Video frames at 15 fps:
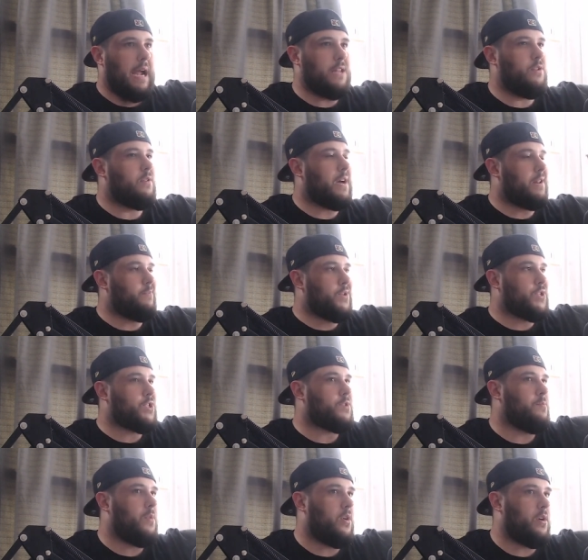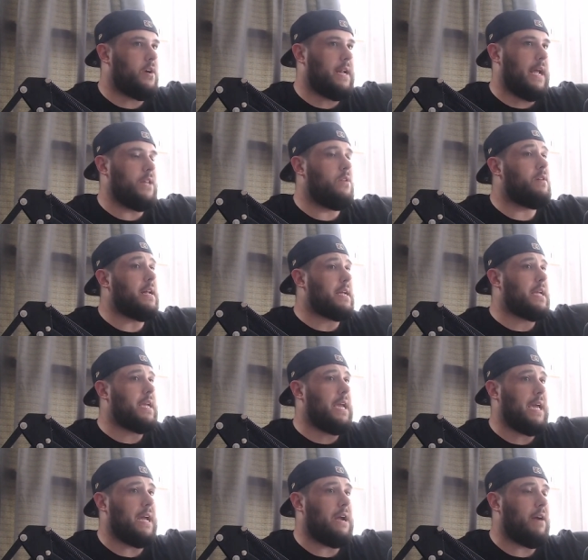And you got to be smart, and you got to
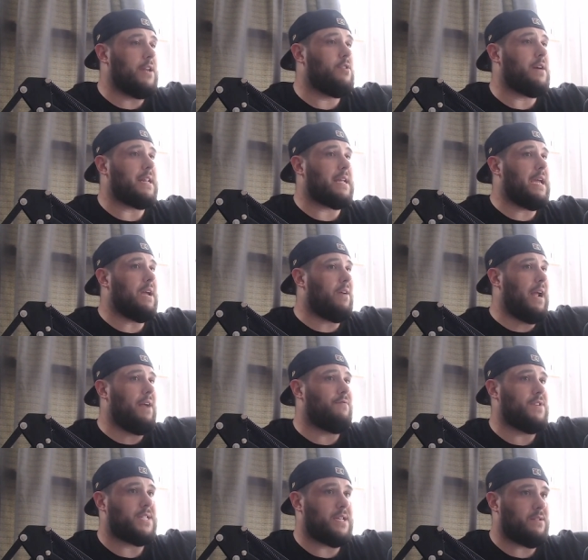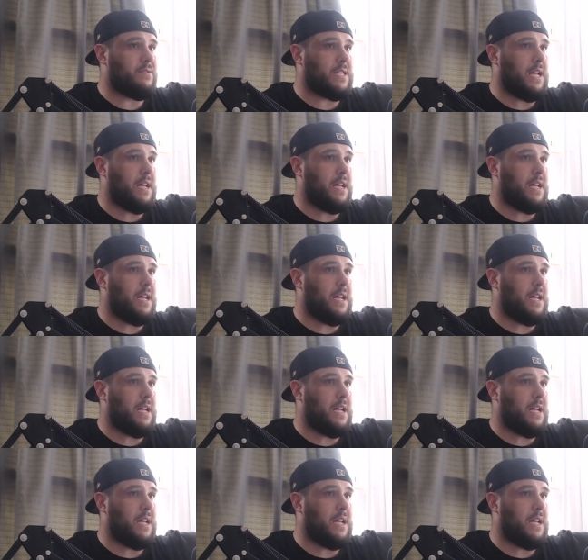care, and you got to care every single time.